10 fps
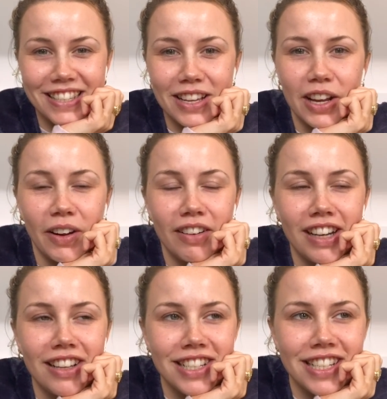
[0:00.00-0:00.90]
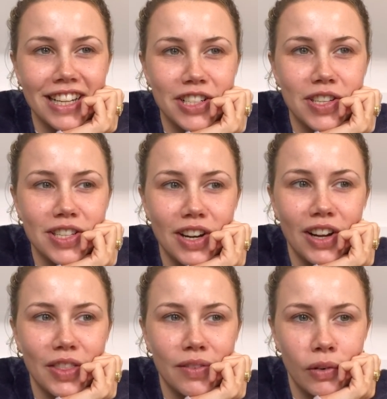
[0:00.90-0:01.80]
So I realised I didn't actually
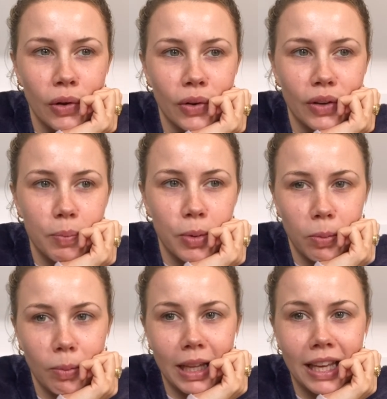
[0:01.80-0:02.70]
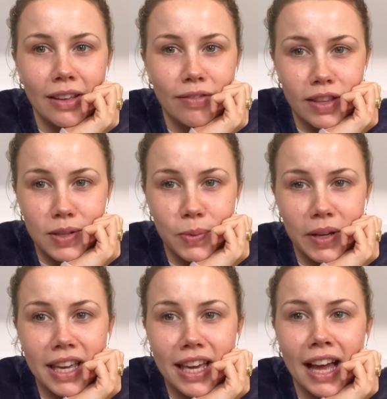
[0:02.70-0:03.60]
start the vlog properly for this
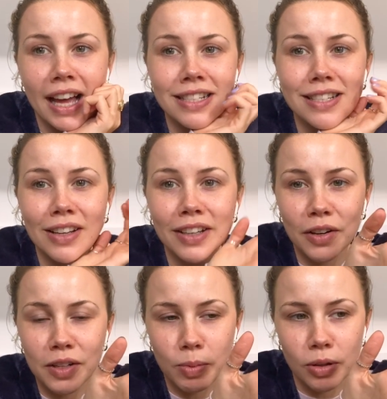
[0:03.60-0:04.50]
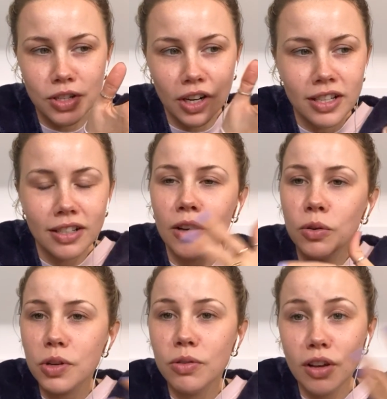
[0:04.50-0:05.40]
week, and I can only apologise. I
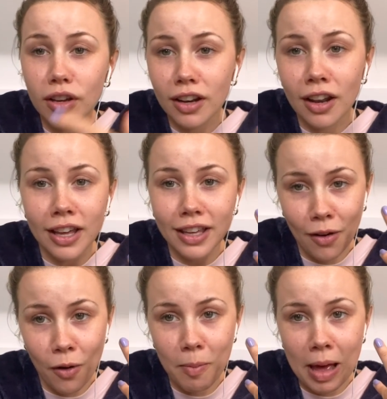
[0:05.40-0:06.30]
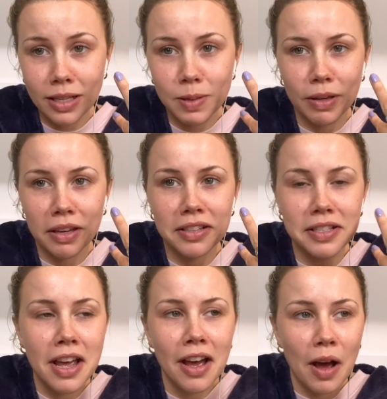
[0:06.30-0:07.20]
also look like a hot mess because
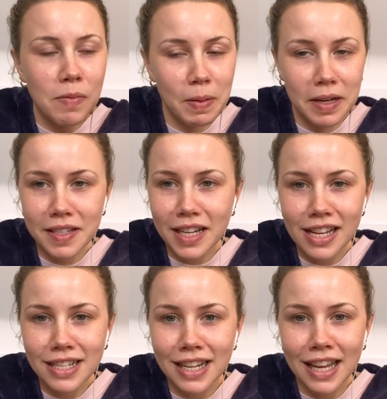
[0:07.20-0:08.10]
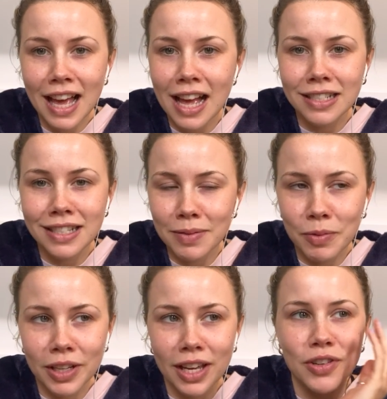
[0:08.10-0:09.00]
I'm spending the day editing and didn't
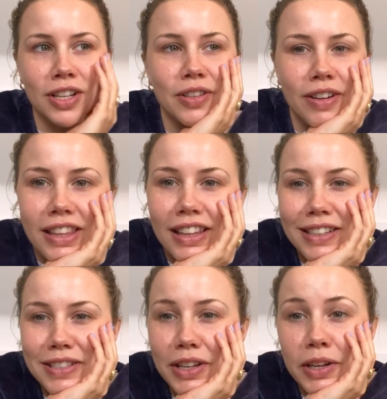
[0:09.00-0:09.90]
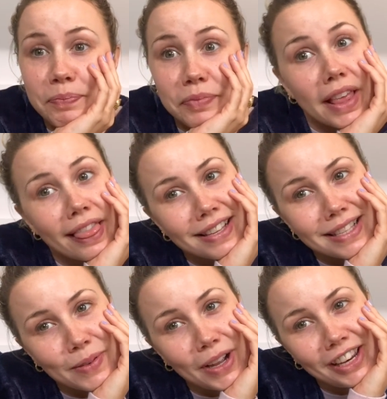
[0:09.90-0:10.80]
want to get dressed or anything. So this
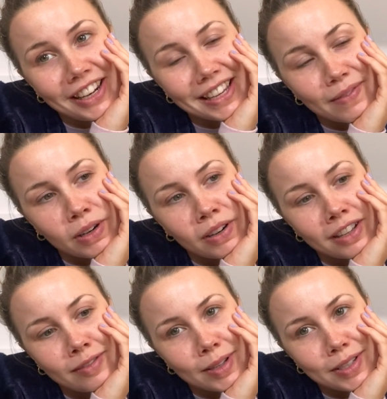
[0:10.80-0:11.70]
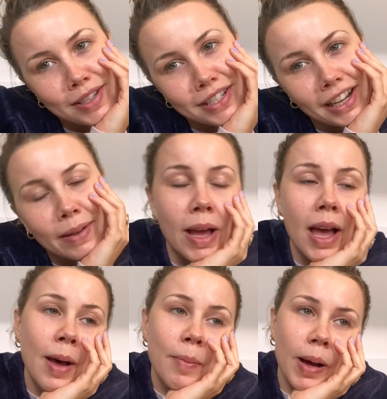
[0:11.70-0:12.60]
is what I look like in real life most of the time.
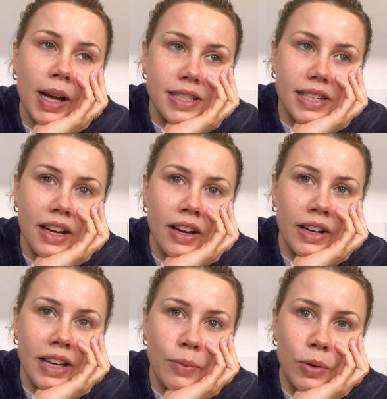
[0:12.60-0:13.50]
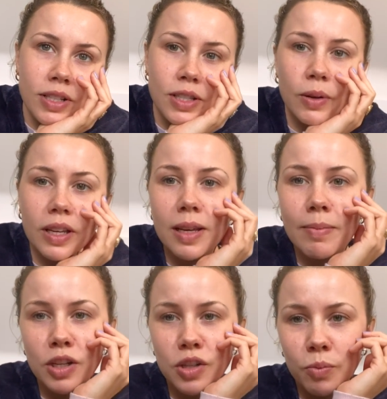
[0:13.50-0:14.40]
But I wanted to quickly
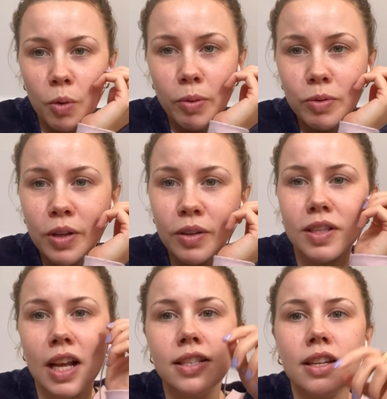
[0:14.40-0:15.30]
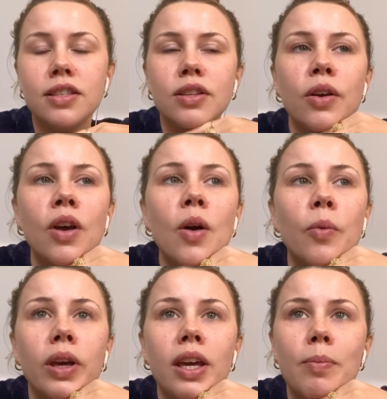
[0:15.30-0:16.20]
mention what we were doing on Saturday. So
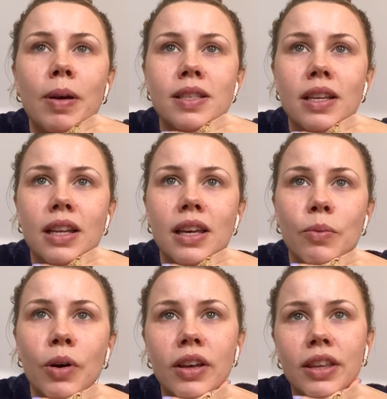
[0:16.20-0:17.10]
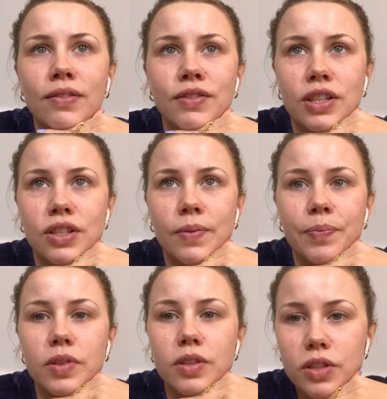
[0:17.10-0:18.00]
we basically were gifted.
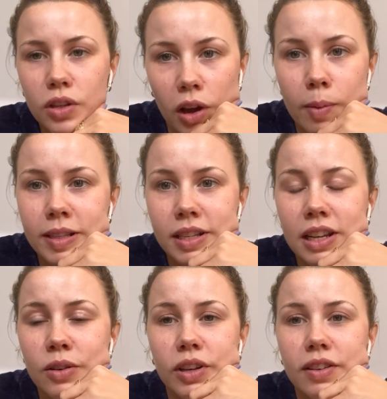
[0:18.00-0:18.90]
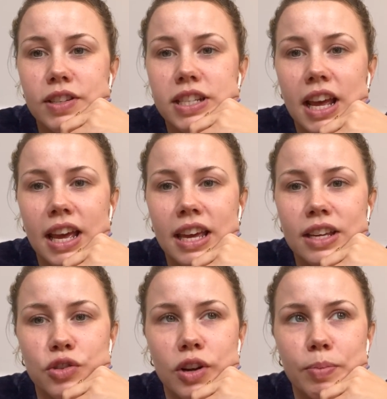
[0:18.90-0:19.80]
So I basically got gifted a
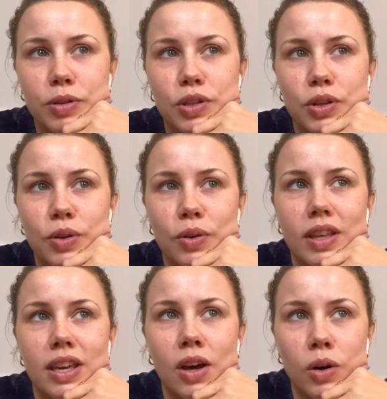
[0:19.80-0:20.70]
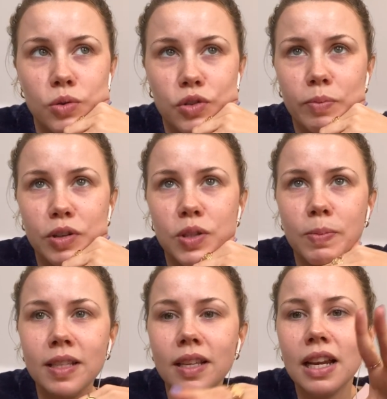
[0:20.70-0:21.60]
trip to the Cauldron, which is
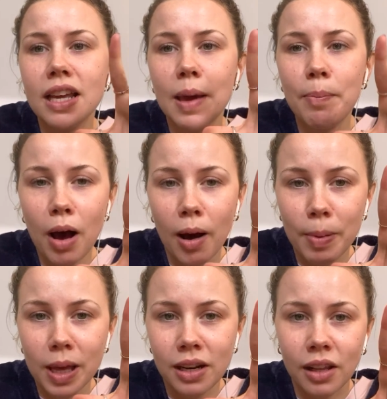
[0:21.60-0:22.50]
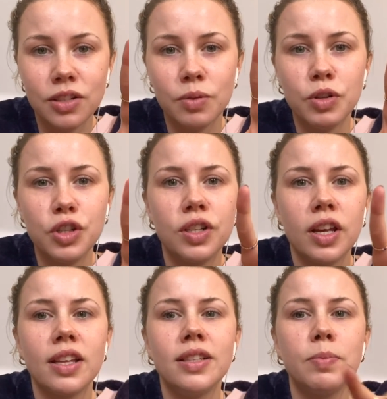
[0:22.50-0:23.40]
basically a pub in London, which is
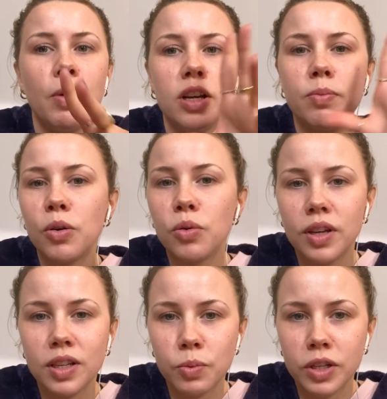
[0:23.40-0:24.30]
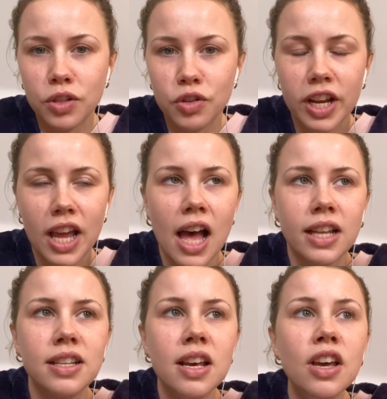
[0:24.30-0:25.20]
like inspired by all things wizardry.
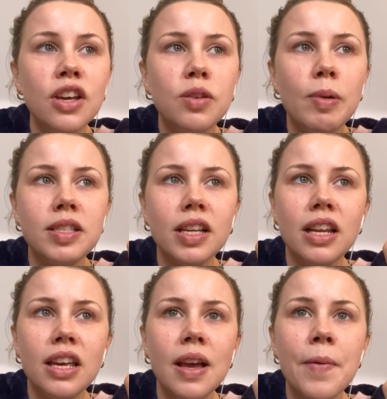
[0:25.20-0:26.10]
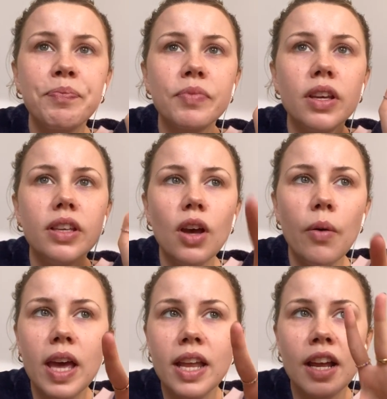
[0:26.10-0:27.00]
And you basically go
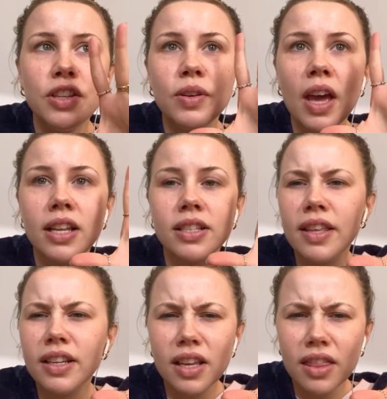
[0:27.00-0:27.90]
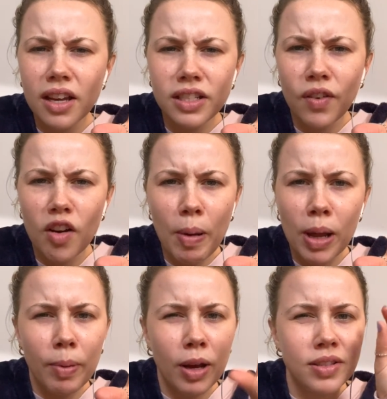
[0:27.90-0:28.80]
in and you get, I think it's like
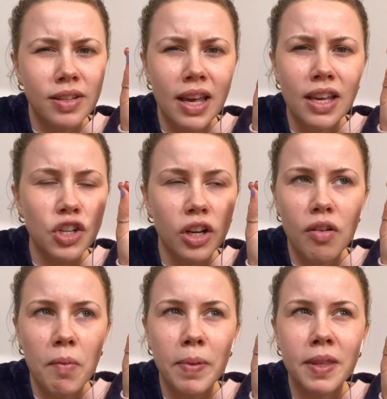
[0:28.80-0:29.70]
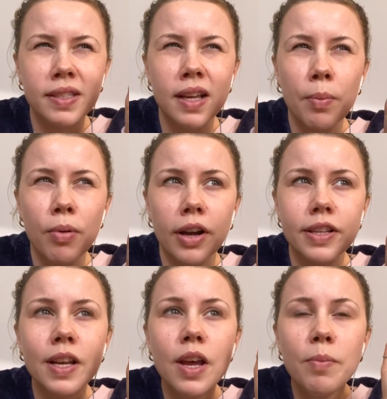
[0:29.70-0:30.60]
£35 a person ish. I can't remember the exact
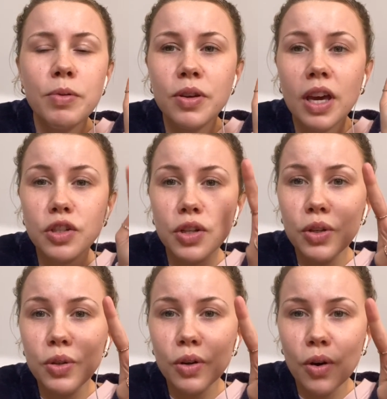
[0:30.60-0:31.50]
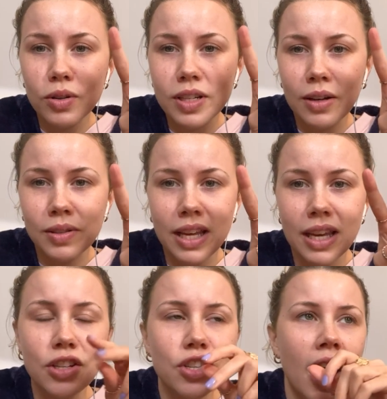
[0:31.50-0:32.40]
price, but you get two cocktails
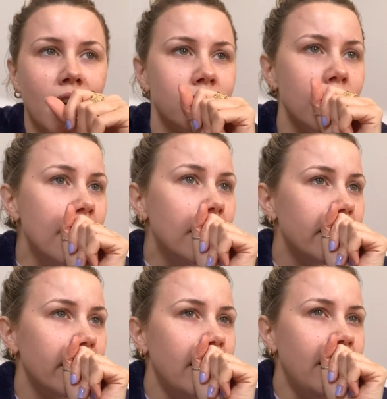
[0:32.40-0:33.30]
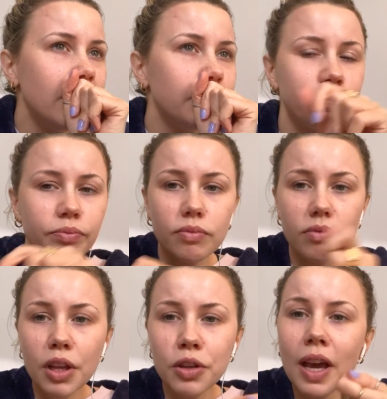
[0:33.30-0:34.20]
each and you
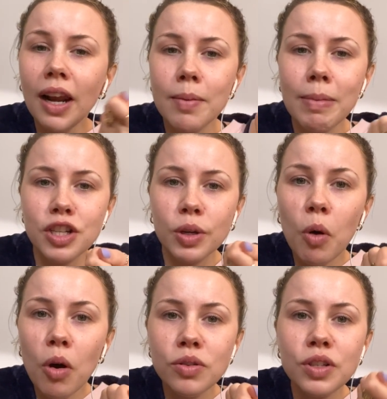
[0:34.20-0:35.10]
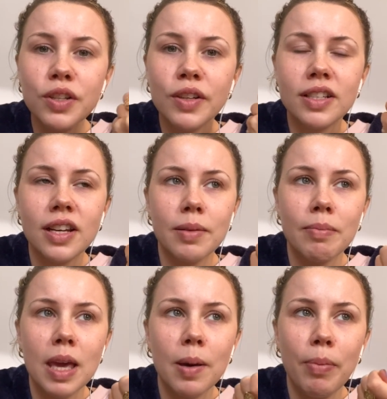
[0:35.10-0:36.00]
get like a magic wand and you get to like
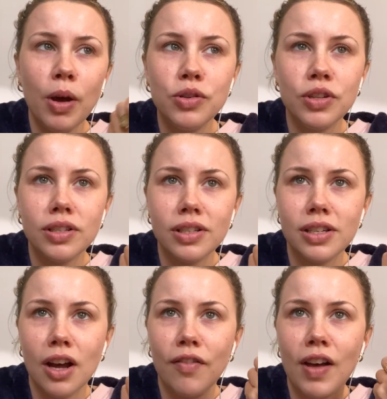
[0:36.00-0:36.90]
make potions and stuff.